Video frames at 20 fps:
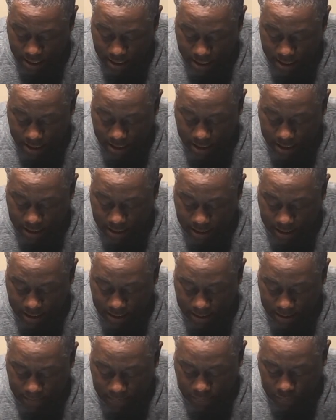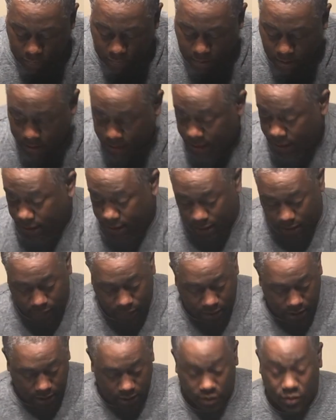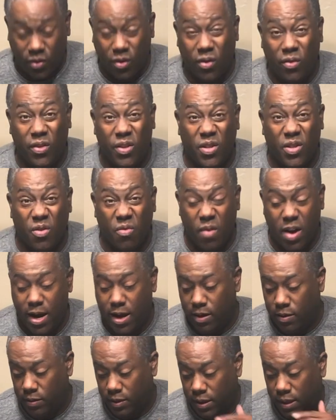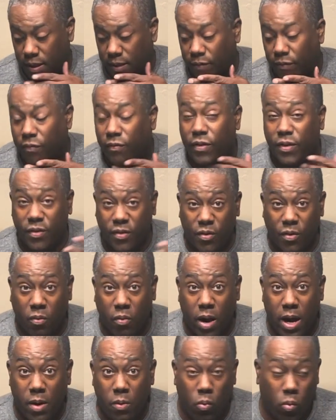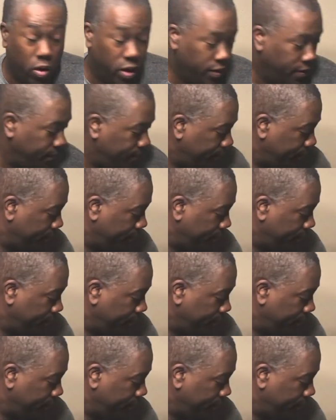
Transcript: And let's see if I can turn this around and if it's the right one.